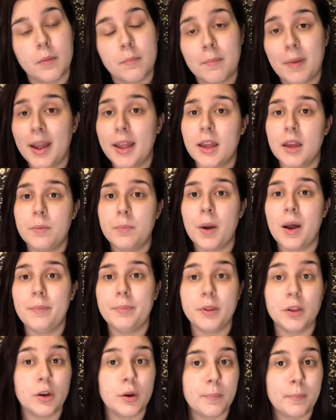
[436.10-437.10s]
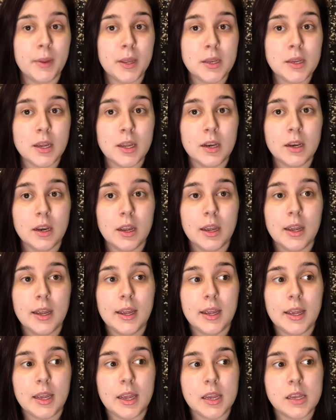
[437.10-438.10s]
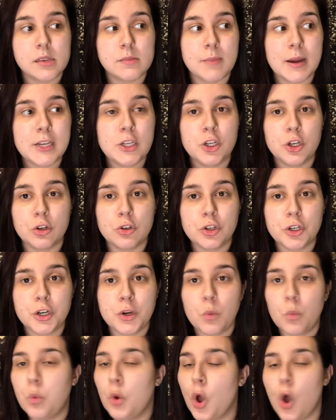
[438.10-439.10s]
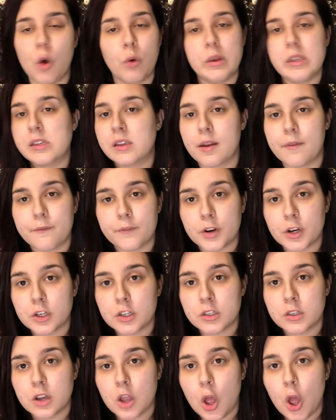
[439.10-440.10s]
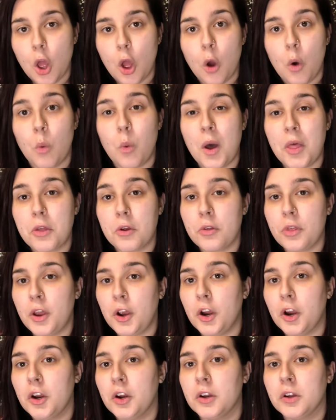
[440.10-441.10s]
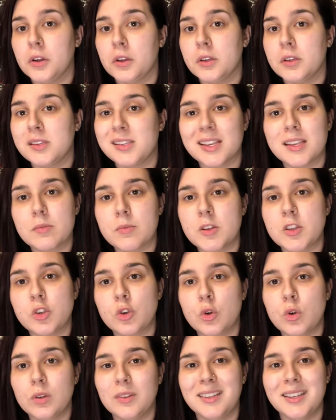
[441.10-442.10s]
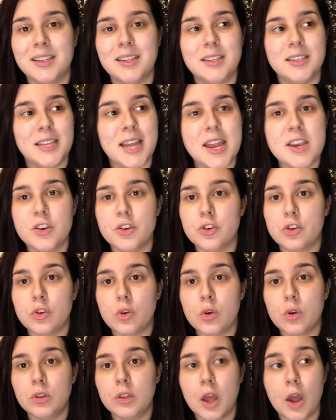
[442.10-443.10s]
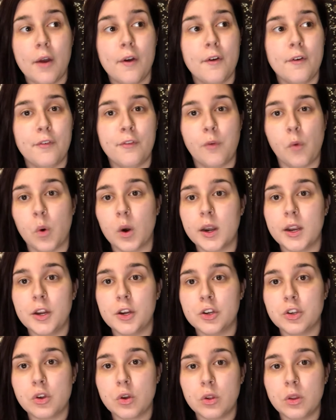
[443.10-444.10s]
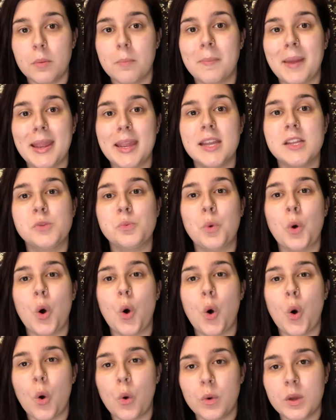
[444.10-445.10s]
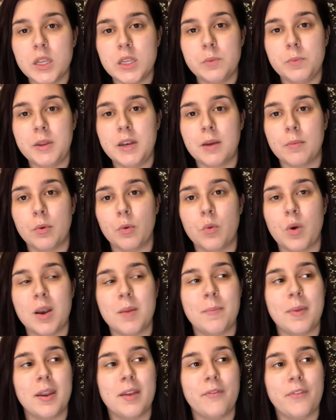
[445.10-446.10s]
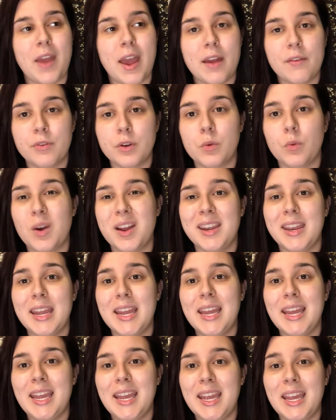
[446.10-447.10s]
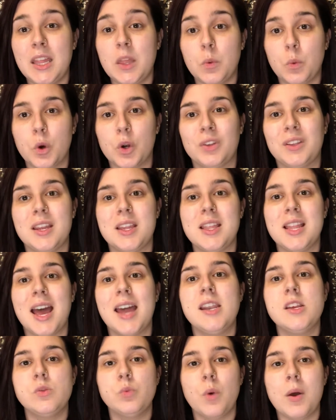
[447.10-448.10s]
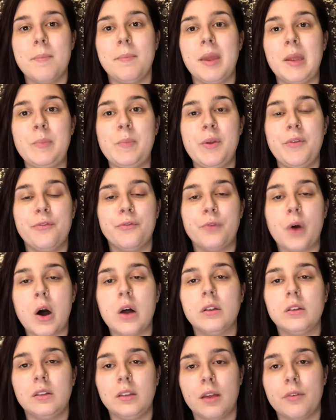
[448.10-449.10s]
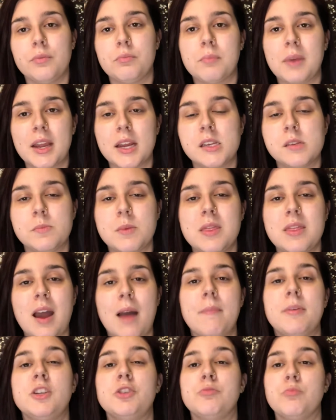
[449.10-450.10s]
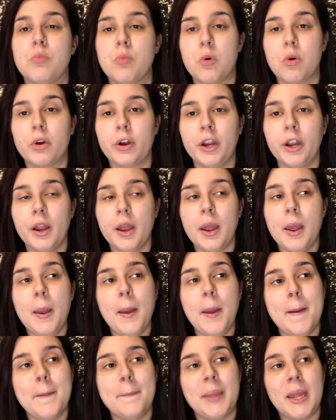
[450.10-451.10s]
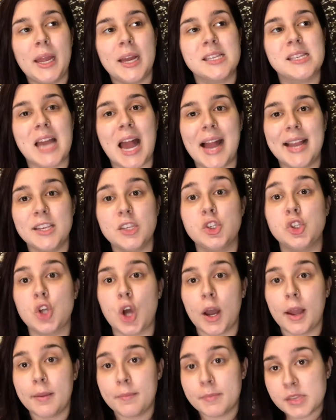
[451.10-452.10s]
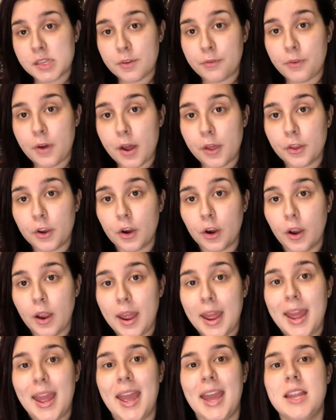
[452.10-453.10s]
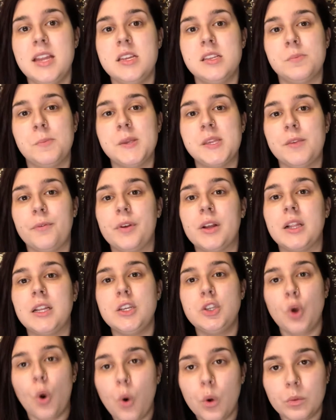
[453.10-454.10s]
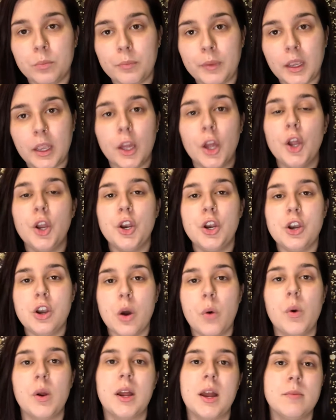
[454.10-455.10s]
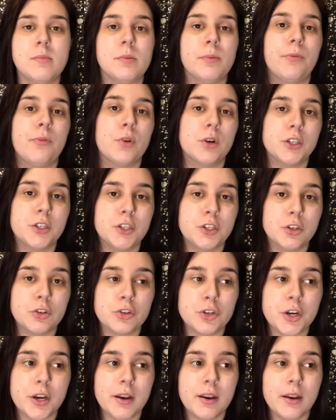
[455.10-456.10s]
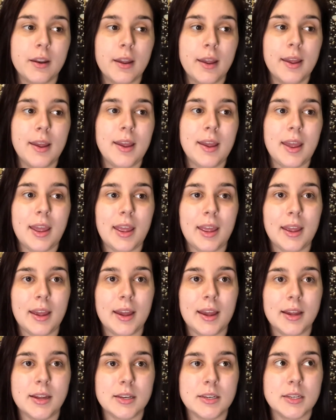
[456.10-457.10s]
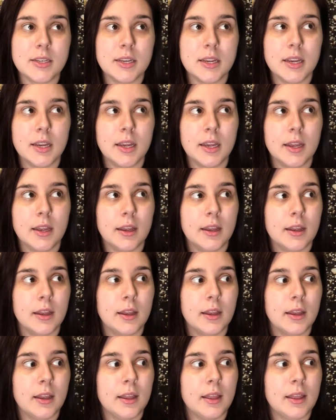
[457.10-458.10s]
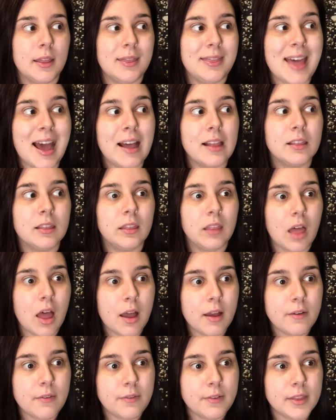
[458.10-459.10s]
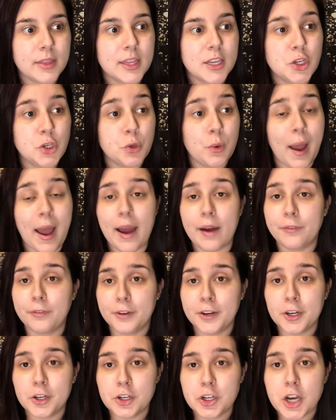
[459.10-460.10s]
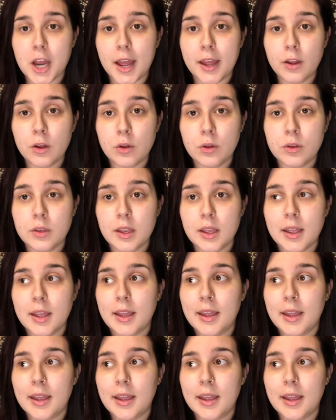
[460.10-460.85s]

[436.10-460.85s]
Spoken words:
my unpopular opinion is my children will always come first. Whether they're 6 months old, 10 years old, 40 years old, my kids will always be number one above everyone in the world. And that is what made me fall in love with my husband that much more, because I saw him as a father, and he specifically told me no one comes before his children. And that love that you have for your child